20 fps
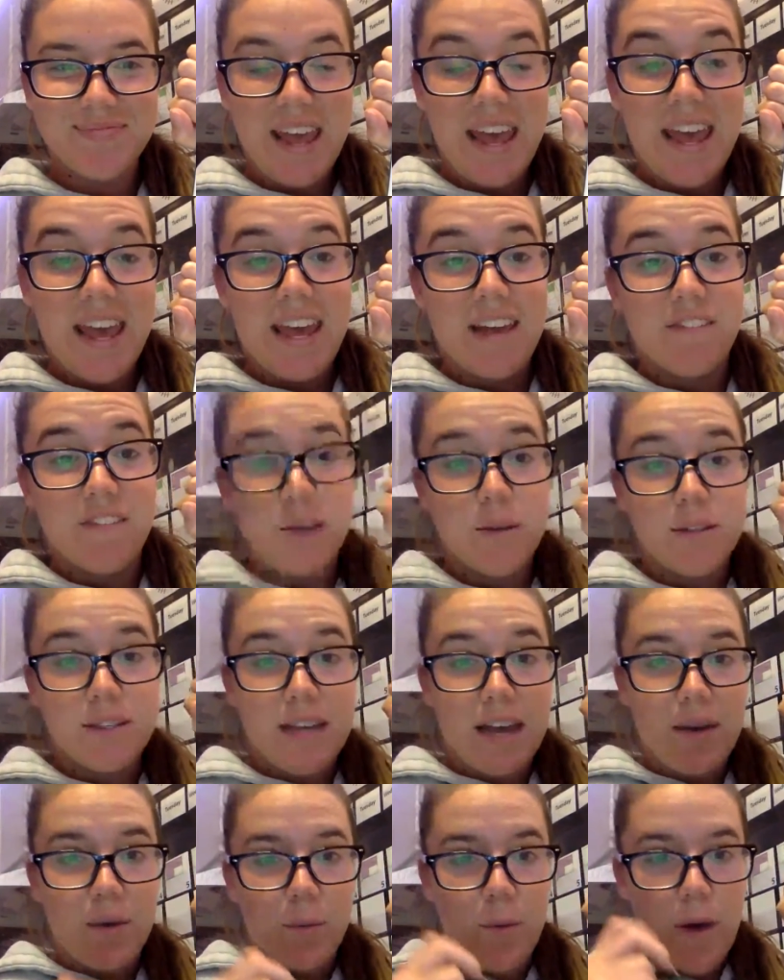If you
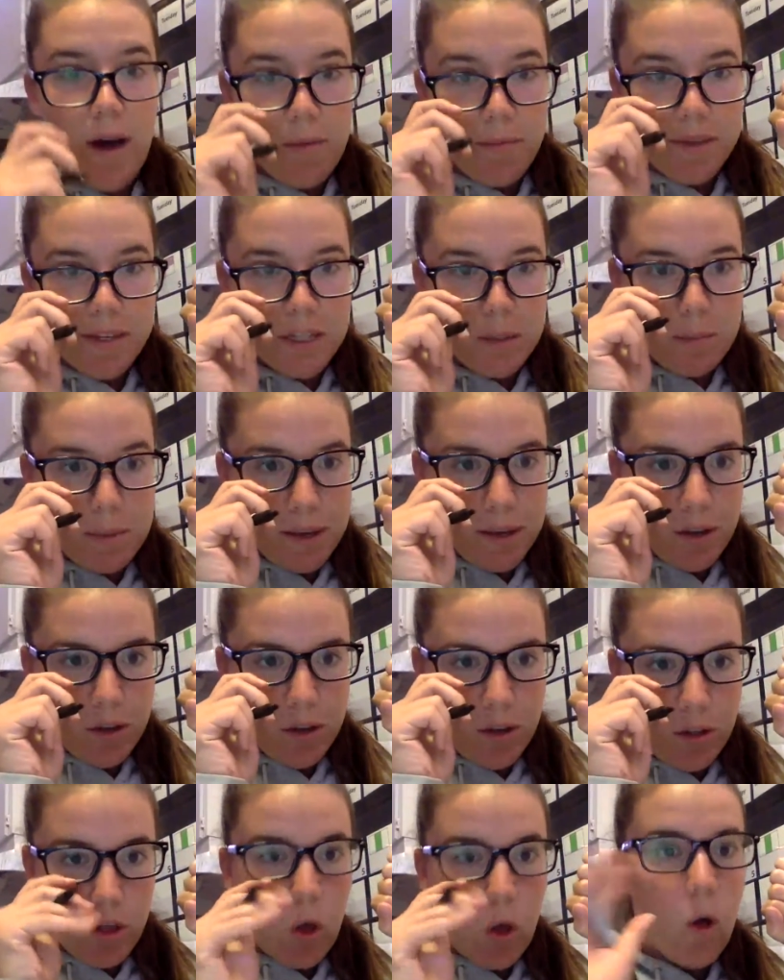said, well, Miss
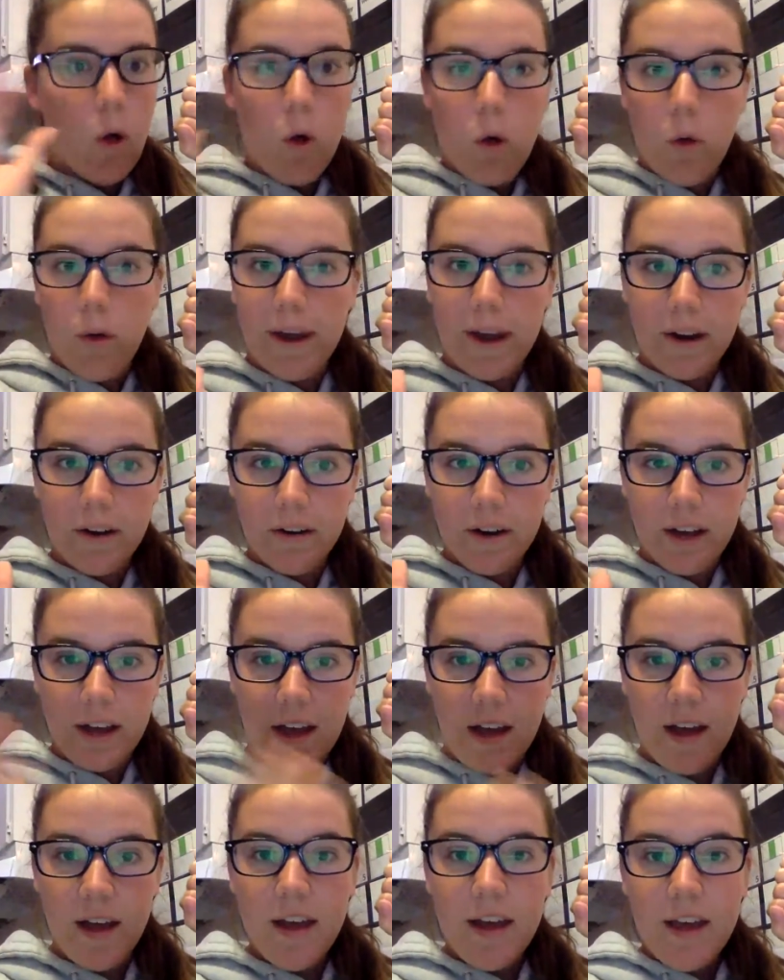Beal, the whole
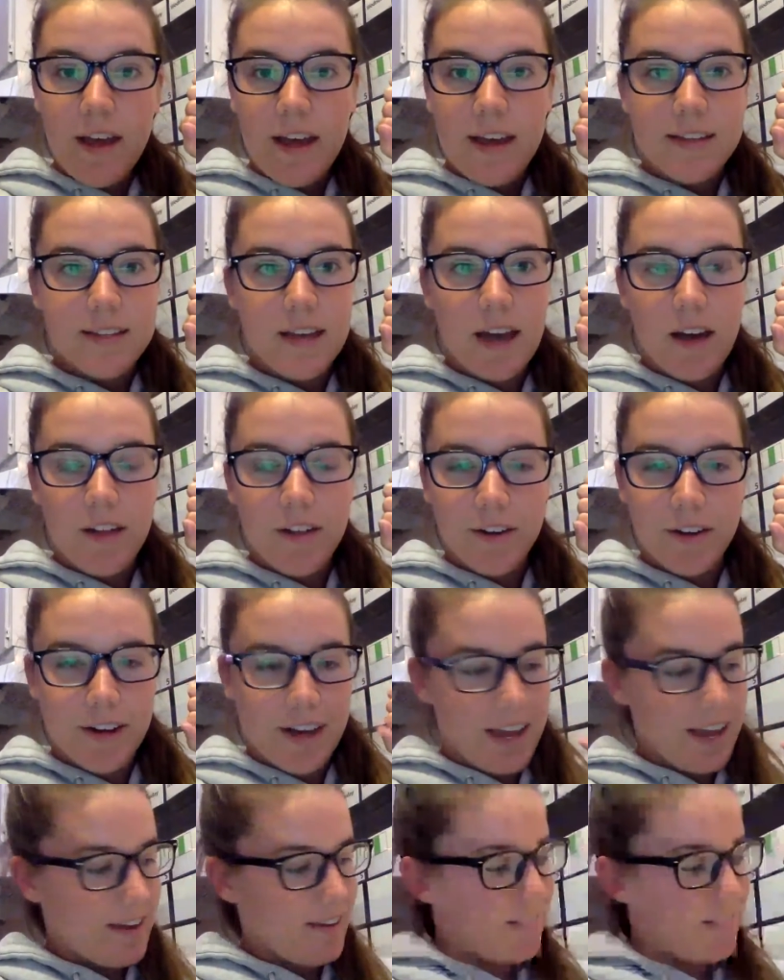area is colored
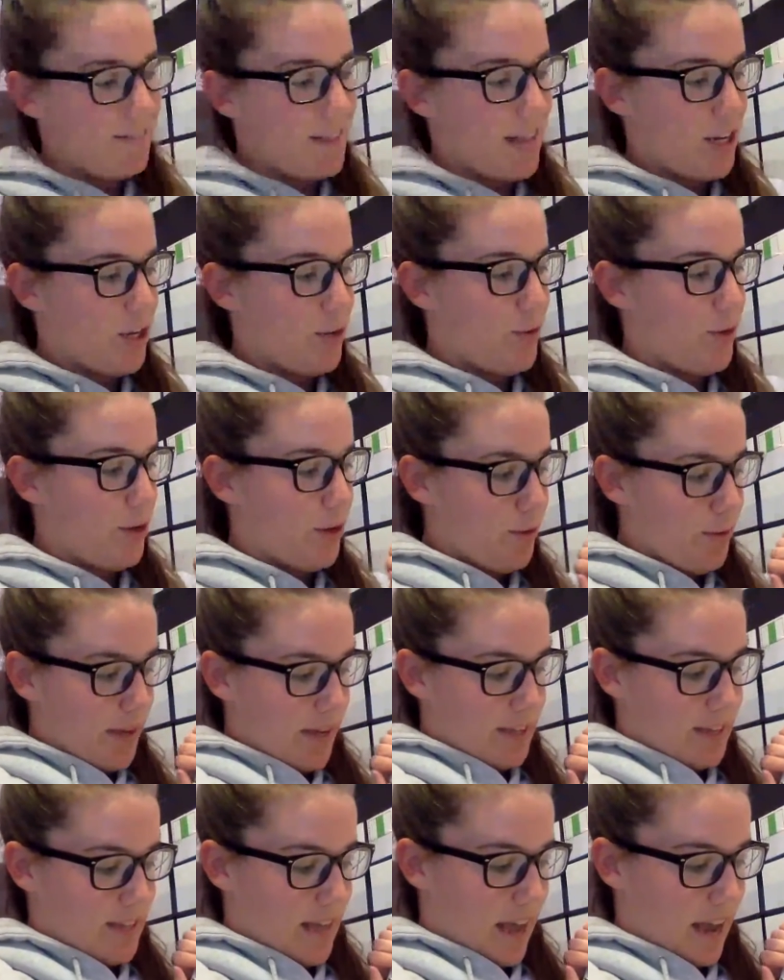in, then you knew
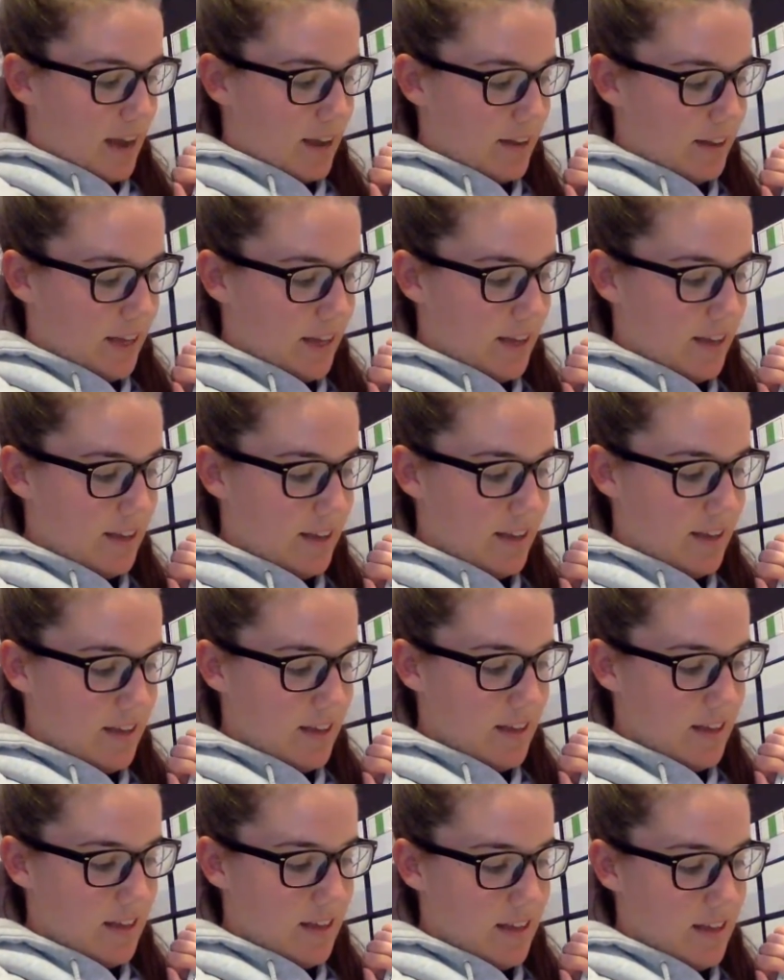exactly
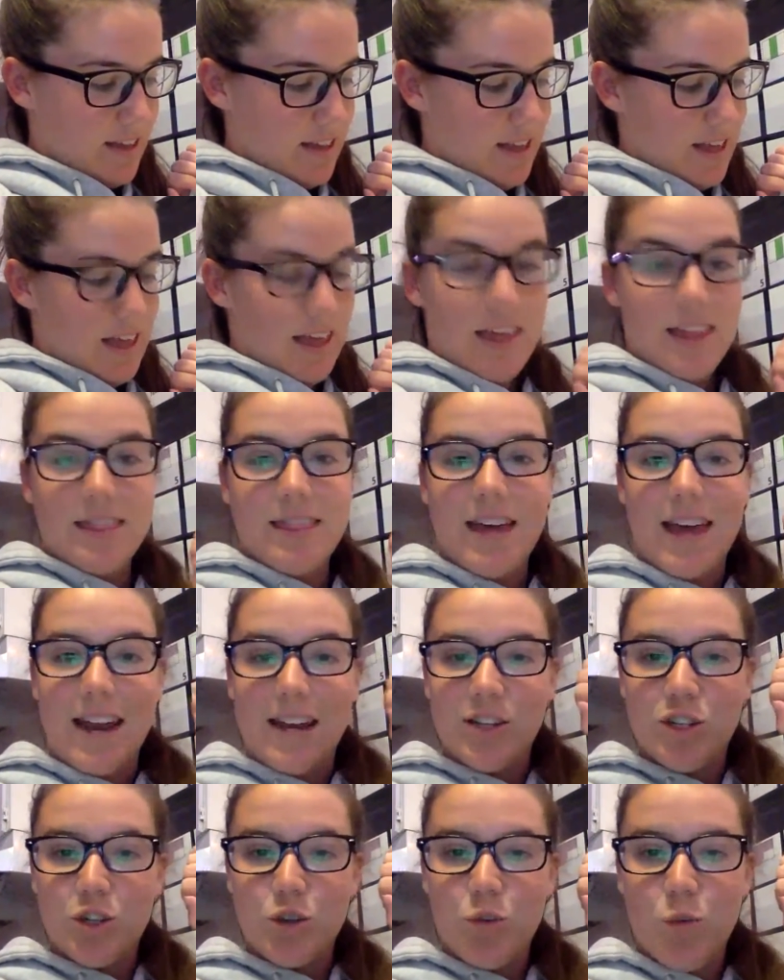that
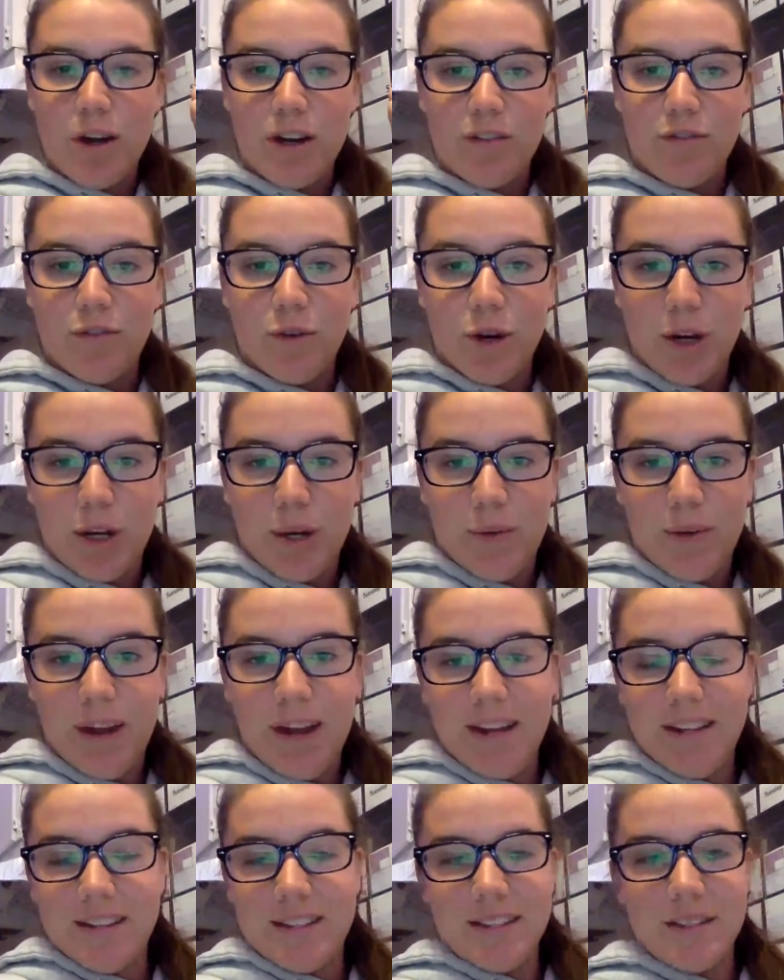it's 24
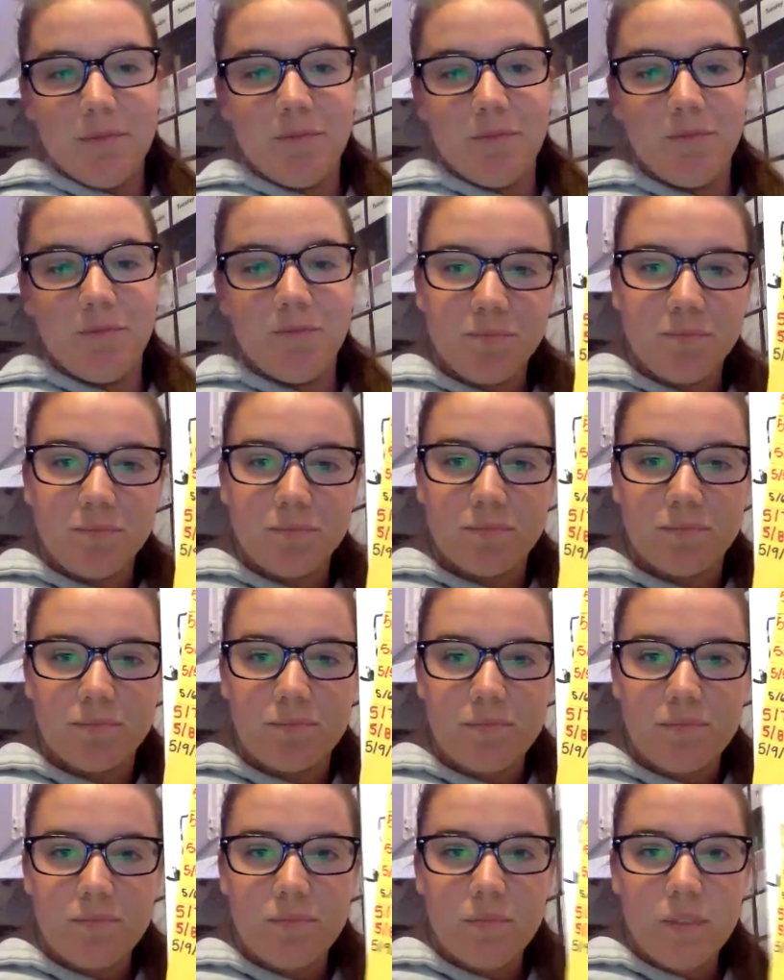units.
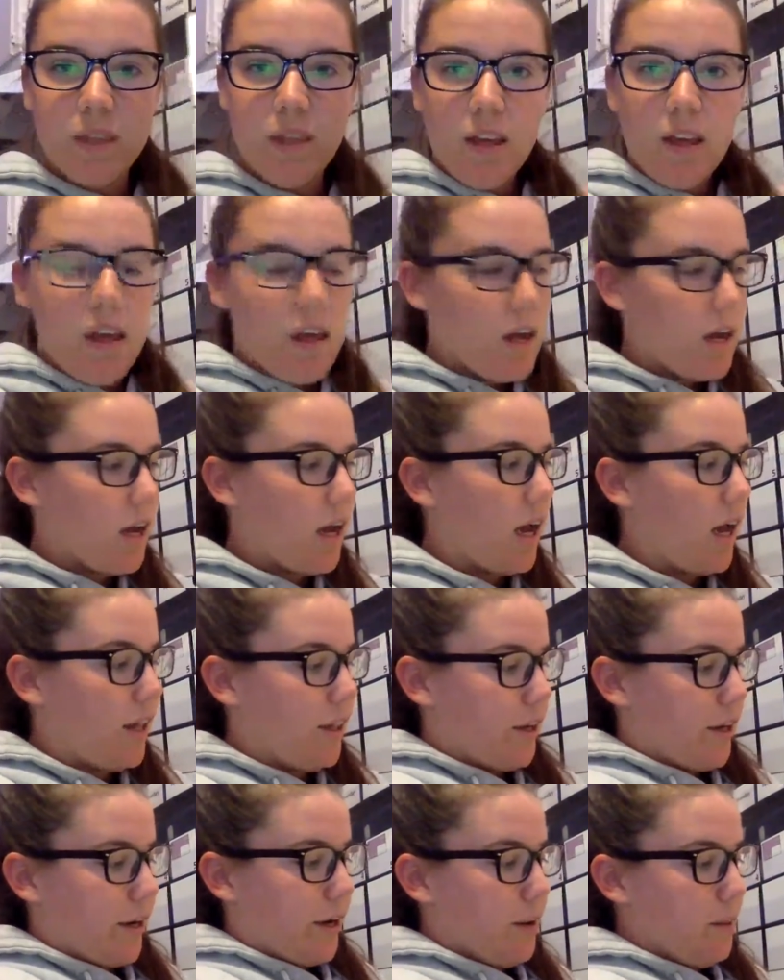
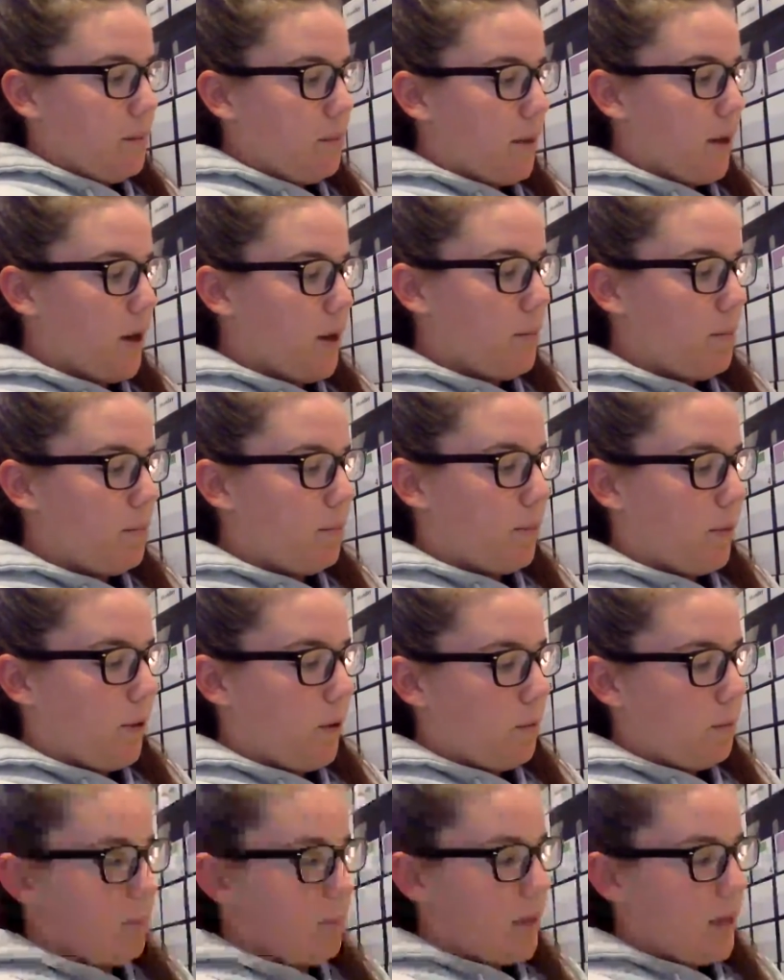Color,
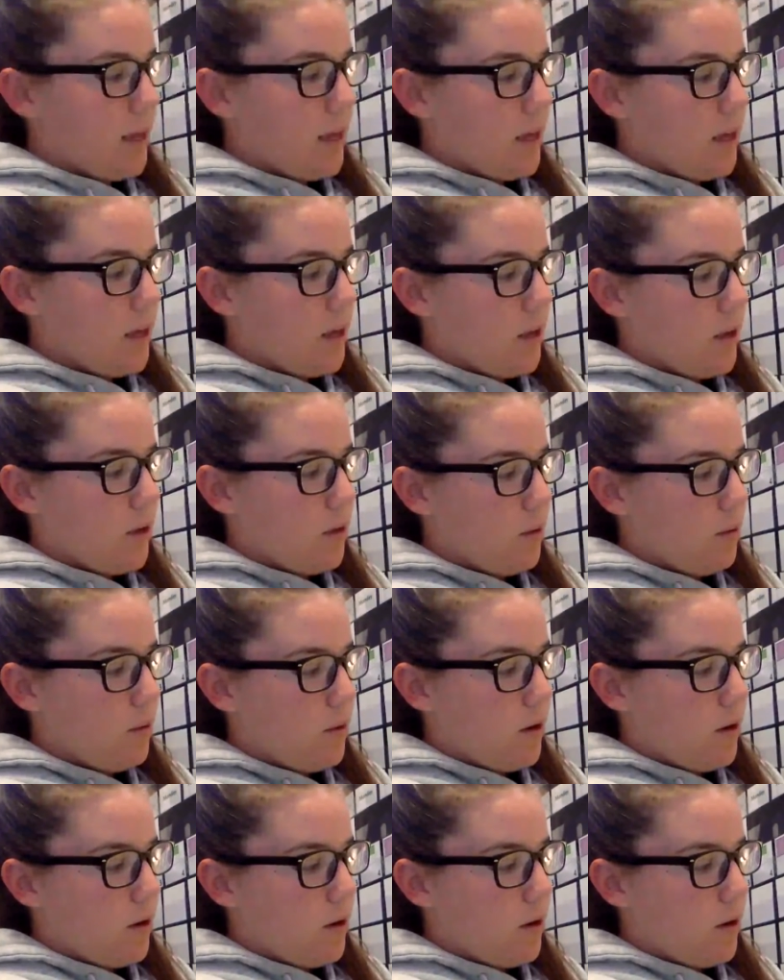purple, P-U-R-P-L-E,